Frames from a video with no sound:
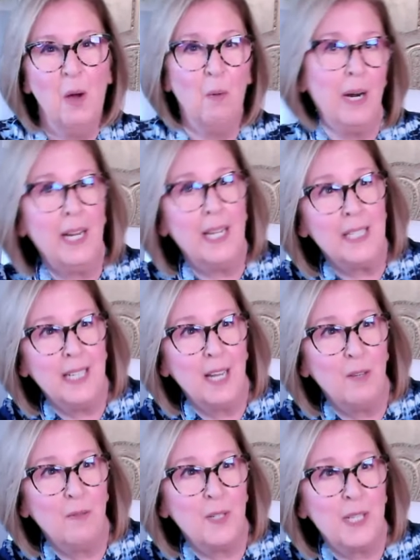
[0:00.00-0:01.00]
"Want to get
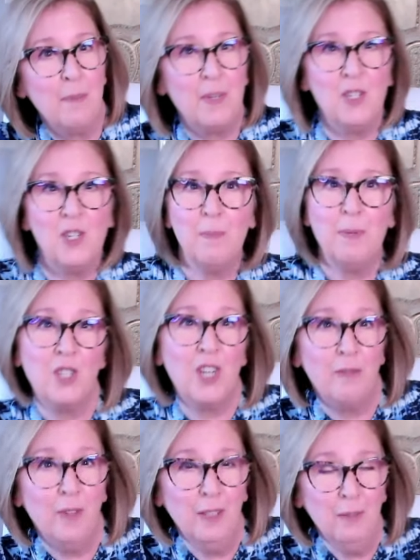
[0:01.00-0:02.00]
together for something cheap and
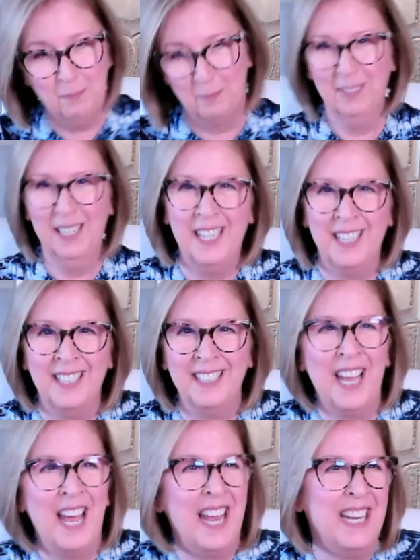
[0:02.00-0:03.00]
cheerful?"
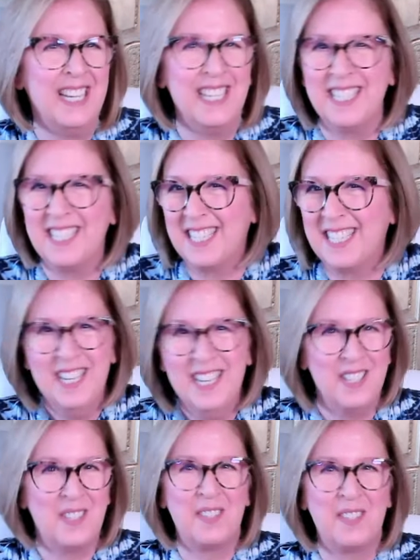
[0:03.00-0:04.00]
This
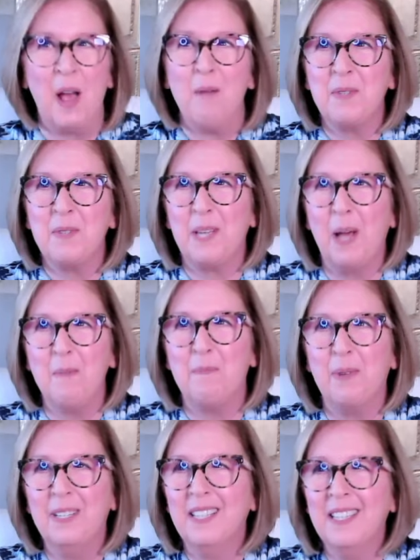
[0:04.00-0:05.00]
sums up,
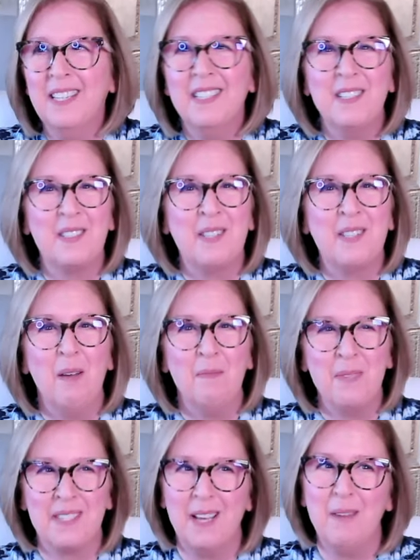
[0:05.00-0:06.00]

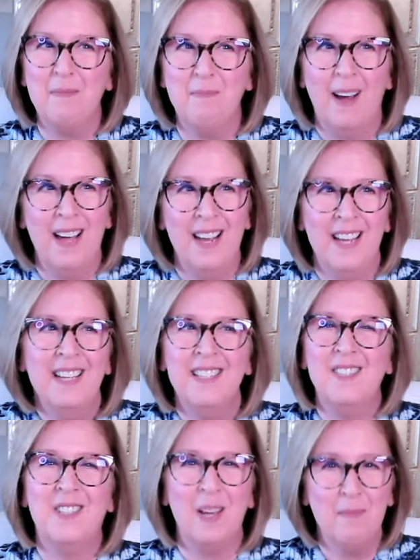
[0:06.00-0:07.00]
sums up my
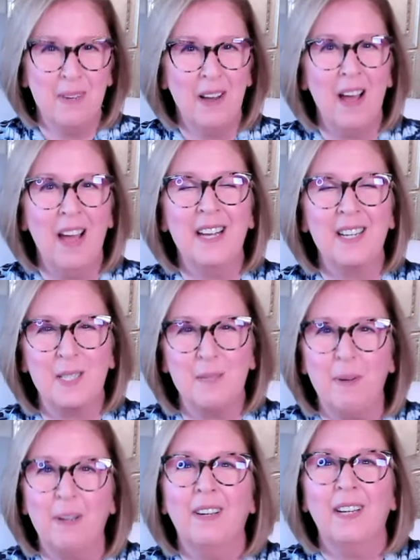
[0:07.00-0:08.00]
Gemini
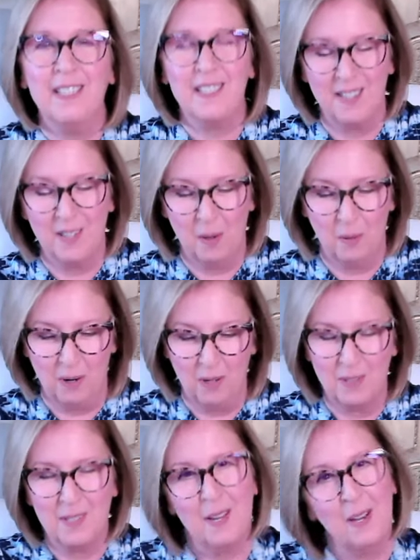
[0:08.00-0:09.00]
experience in the
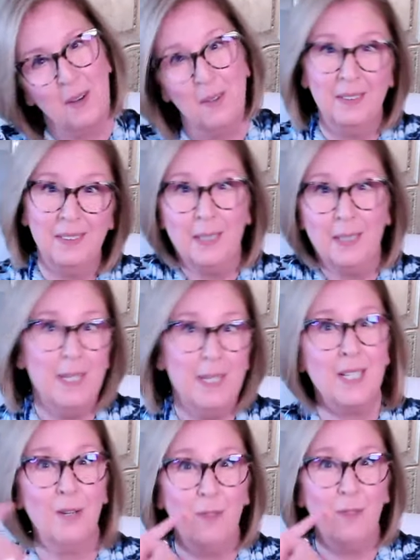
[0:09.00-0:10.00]
world. So cheap and
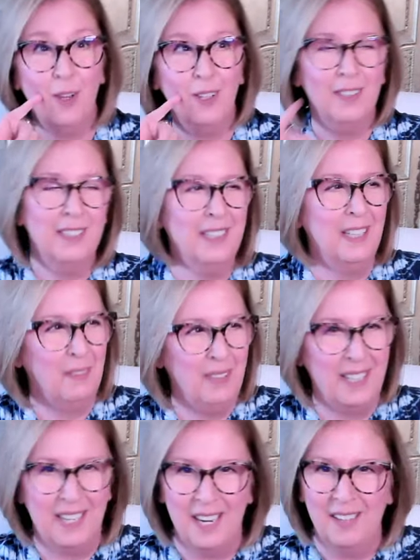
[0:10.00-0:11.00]
cheerful. Here
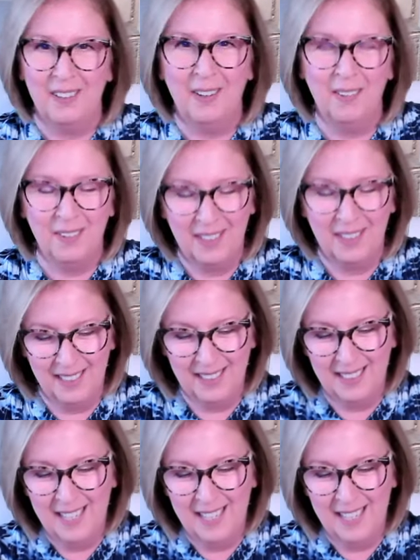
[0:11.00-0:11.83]
we go.